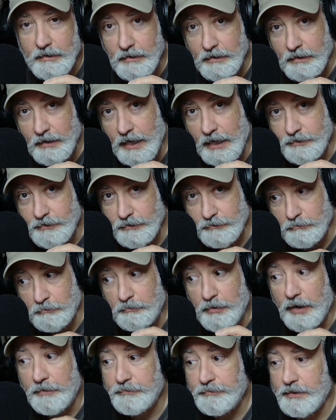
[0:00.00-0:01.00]
I just
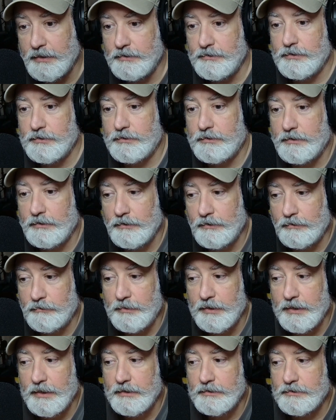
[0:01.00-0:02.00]
bumped it just a little
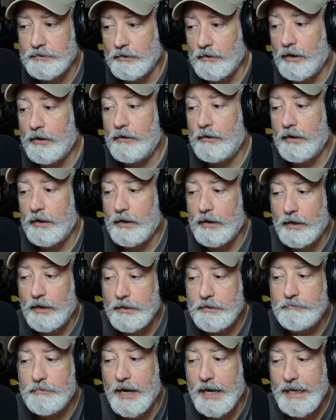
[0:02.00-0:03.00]
bit. So
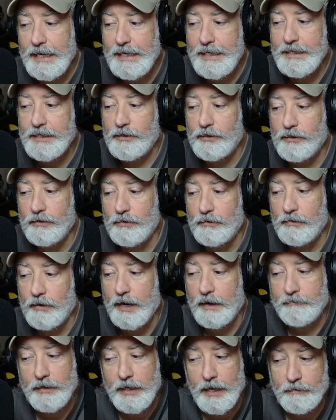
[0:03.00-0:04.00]
on my EQ,
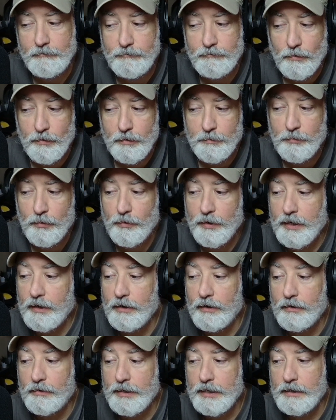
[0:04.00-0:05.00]
I've got 4.0
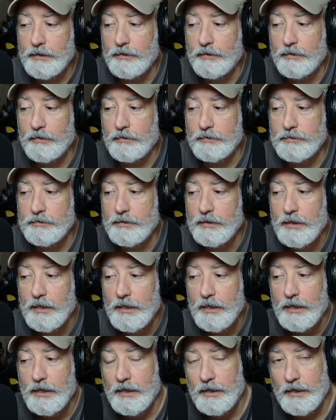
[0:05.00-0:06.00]
kilohertz
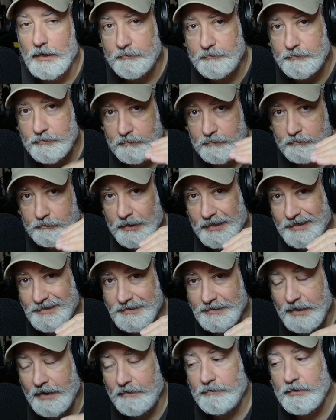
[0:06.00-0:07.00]
up
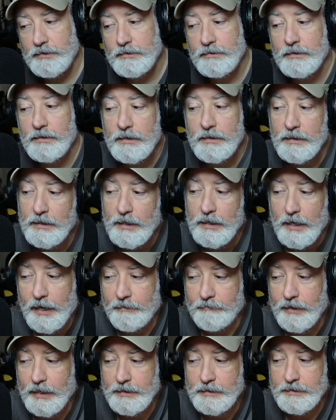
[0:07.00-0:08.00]
+7.
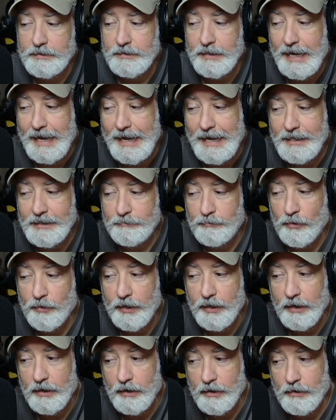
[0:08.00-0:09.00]
I've got the
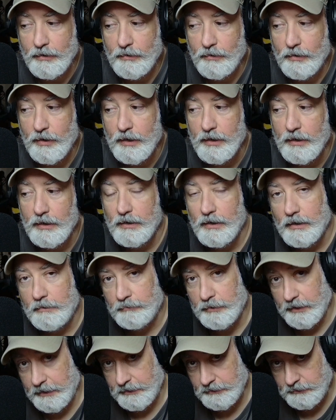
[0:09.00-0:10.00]
8.0
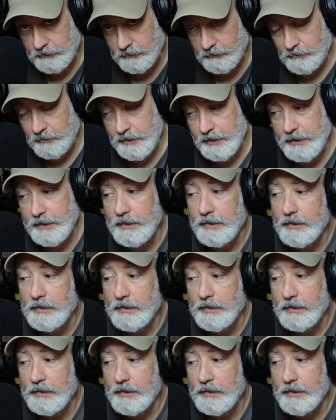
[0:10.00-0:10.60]
+3,